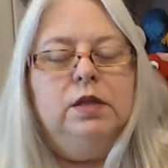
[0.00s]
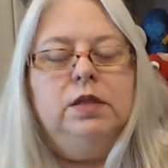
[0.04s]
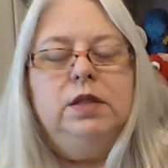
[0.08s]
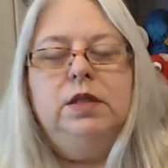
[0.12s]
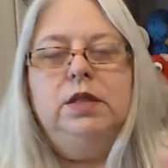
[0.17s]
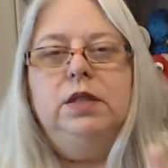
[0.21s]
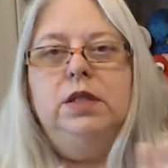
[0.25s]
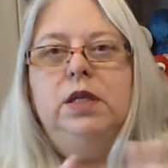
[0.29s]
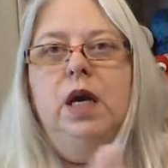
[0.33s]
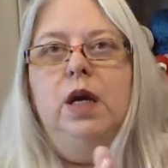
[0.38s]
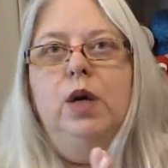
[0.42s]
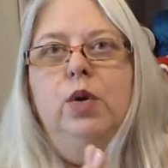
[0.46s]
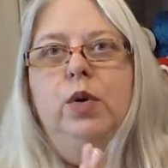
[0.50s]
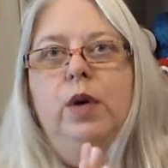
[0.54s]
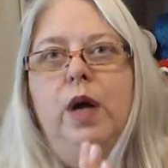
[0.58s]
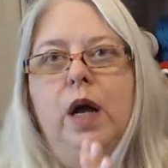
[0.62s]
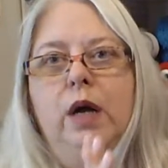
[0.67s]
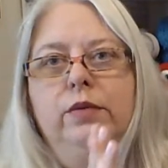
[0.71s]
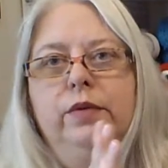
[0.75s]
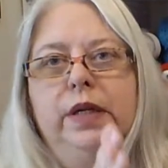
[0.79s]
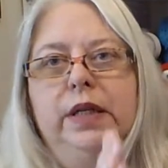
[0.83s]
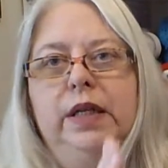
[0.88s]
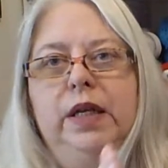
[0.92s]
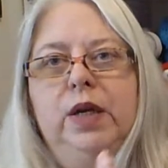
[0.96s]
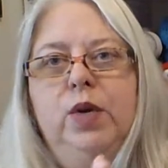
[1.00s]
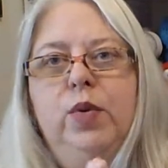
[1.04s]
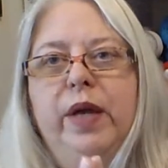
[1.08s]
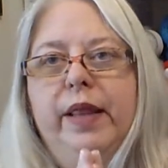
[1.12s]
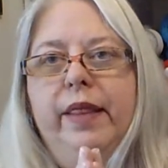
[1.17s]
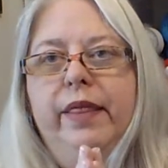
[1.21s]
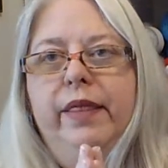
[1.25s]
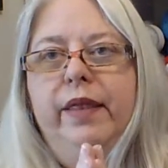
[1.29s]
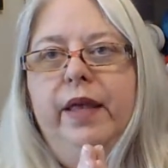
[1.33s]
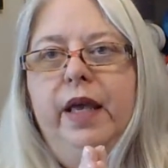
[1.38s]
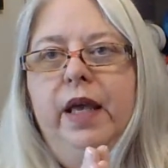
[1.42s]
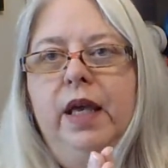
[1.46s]
So a really
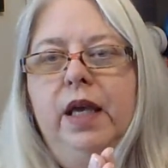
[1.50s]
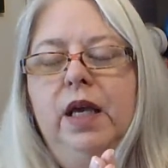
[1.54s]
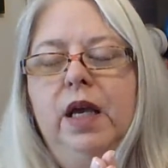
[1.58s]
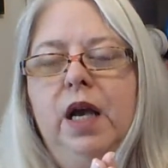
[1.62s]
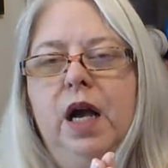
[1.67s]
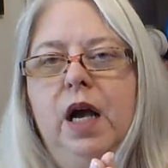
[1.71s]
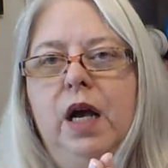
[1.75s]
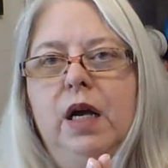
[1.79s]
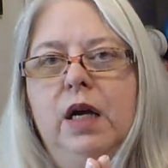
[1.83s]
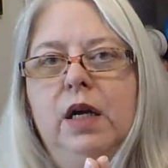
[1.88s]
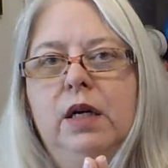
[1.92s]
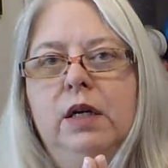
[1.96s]
quick thing.